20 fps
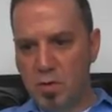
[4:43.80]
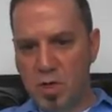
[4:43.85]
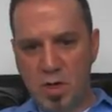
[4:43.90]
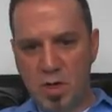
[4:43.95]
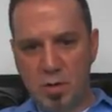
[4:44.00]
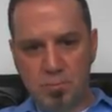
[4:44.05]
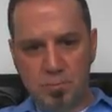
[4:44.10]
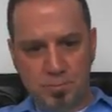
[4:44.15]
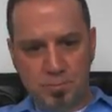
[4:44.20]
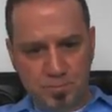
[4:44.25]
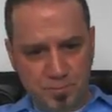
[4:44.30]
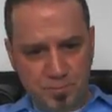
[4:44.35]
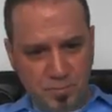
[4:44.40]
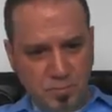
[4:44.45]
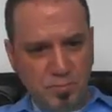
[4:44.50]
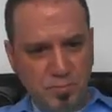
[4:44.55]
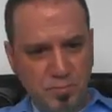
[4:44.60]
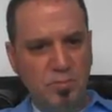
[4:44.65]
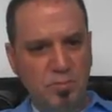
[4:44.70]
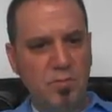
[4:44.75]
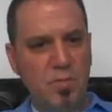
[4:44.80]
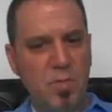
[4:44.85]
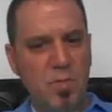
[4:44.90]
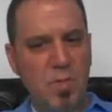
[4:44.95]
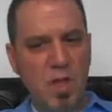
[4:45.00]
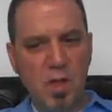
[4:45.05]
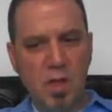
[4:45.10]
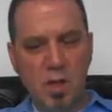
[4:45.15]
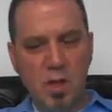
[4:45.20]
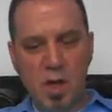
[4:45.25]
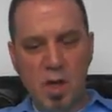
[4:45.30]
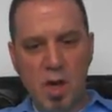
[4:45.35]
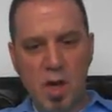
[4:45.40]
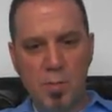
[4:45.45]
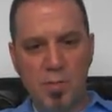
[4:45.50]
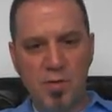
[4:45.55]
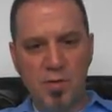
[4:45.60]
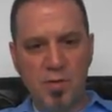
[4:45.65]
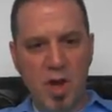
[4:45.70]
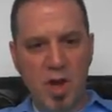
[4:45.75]
Okay.
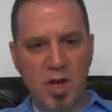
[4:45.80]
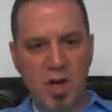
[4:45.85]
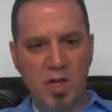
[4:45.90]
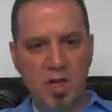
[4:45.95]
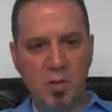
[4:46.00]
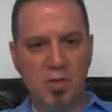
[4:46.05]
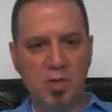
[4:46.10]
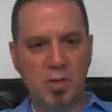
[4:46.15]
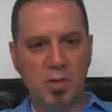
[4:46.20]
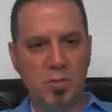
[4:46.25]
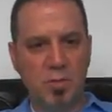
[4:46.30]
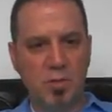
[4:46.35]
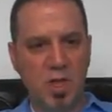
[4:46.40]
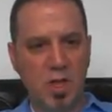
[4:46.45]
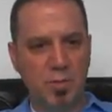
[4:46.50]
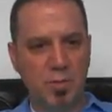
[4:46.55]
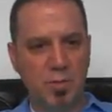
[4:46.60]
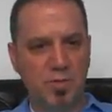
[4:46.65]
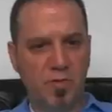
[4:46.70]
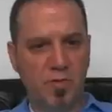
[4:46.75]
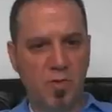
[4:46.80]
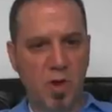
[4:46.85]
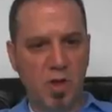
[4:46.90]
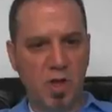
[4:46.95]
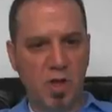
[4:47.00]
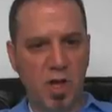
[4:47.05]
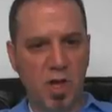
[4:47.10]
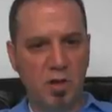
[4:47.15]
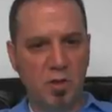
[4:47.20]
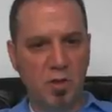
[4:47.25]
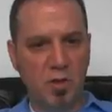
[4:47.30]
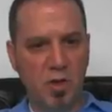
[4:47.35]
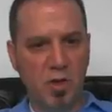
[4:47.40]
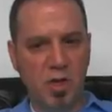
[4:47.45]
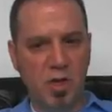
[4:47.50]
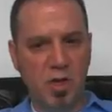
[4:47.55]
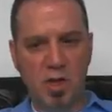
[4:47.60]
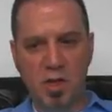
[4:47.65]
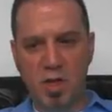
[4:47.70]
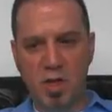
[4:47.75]
I'm providing you with some tips for online
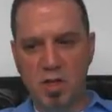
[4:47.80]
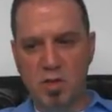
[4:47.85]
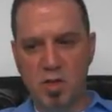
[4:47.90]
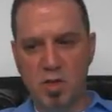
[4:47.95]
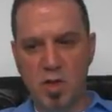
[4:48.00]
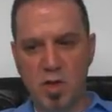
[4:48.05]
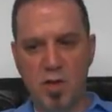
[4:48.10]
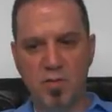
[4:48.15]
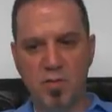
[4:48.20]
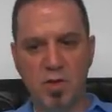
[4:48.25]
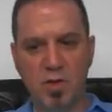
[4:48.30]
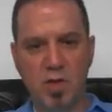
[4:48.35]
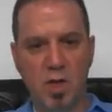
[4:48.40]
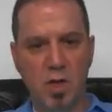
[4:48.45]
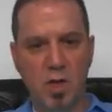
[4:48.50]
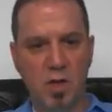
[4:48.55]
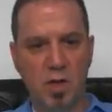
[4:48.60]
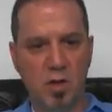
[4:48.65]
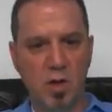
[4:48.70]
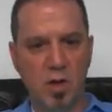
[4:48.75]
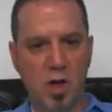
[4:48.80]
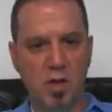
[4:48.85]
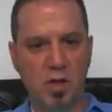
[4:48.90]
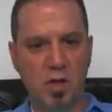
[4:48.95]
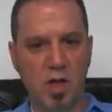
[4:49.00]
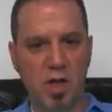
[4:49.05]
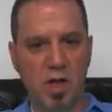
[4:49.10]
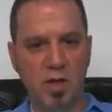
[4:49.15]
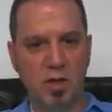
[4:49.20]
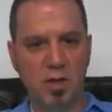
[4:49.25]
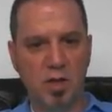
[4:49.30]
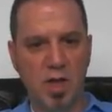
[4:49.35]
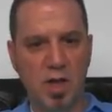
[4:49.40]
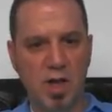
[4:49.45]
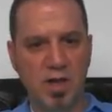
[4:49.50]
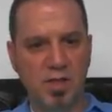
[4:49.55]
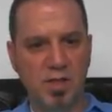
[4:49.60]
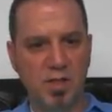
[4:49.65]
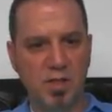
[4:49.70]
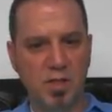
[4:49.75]
learning in case you haven't taken online
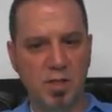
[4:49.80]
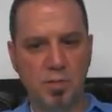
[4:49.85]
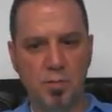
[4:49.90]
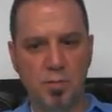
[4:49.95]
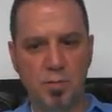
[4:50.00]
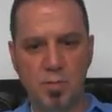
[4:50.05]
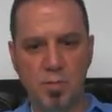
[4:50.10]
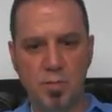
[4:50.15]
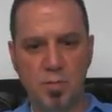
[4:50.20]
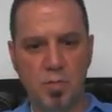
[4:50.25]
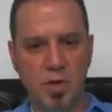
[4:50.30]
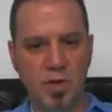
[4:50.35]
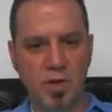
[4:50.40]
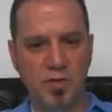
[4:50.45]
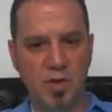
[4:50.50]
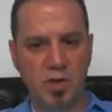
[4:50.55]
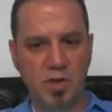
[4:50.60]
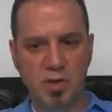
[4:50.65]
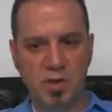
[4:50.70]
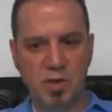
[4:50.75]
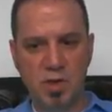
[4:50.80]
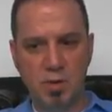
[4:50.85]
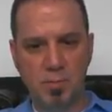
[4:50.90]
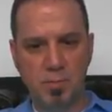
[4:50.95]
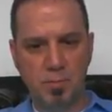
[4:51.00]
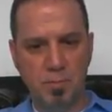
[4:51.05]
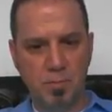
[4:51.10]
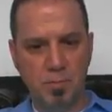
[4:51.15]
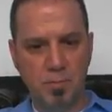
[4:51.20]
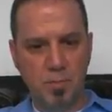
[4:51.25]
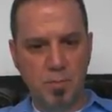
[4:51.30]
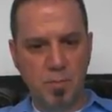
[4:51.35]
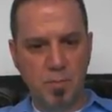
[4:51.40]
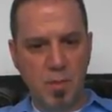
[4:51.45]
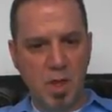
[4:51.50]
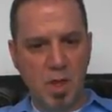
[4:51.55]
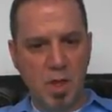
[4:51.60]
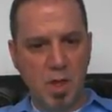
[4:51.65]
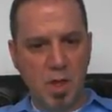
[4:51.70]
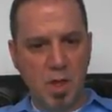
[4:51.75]
classes previously.
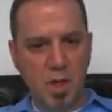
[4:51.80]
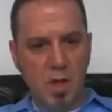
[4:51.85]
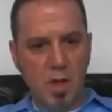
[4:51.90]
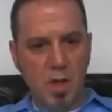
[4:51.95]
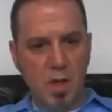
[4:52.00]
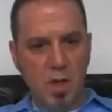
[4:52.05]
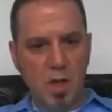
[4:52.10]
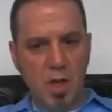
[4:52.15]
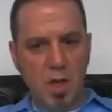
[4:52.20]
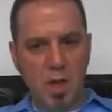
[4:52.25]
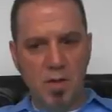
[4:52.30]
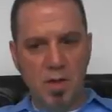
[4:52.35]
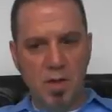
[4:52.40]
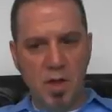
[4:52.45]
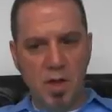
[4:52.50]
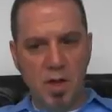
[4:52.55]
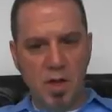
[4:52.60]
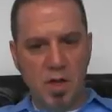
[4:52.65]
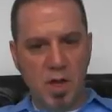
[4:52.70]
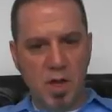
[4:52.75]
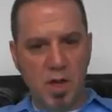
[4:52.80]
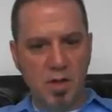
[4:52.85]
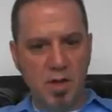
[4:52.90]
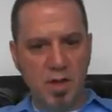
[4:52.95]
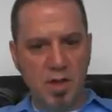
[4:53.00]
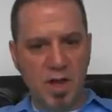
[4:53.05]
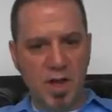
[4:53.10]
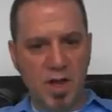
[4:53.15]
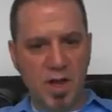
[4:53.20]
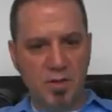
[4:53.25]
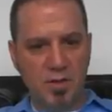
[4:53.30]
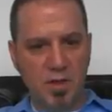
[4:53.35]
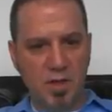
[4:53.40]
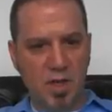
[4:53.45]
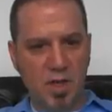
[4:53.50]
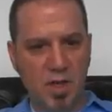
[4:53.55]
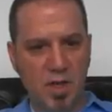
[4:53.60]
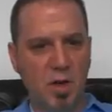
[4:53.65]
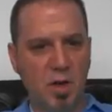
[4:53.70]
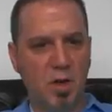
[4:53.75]
And then I kind of lay out
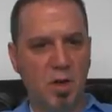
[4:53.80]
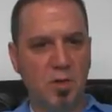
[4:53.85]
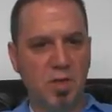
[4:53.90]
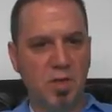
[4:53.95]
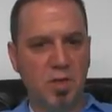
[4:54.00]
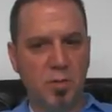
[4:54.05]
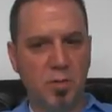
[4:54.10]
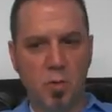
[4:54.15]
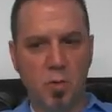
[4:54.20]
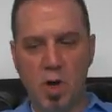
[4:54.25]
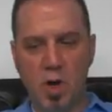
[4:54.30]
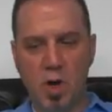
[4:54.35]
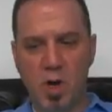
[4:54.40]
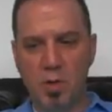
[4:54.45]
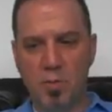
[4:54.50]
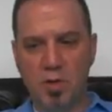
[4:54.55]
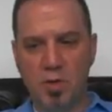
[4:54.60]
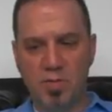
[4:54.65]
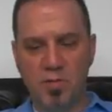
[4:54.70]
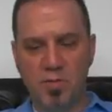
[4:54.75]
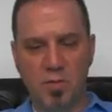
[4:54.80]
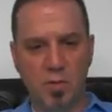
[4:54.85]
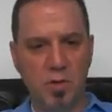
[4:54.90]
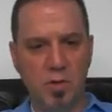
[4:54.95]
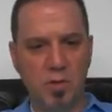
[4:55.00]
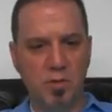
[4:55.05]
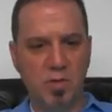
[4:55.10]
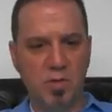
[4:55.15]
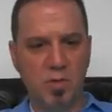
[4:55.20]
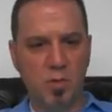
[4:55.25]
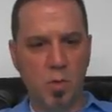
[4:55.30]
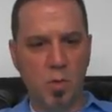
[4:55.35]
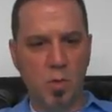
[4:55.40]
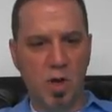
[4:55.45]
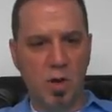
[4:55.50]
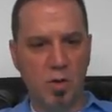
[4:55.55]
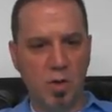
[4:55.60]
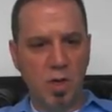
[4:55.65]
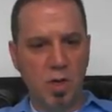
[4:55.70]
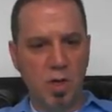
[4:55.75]
the technology requirements for you as
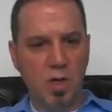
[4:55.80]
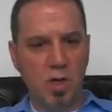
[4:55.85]
well,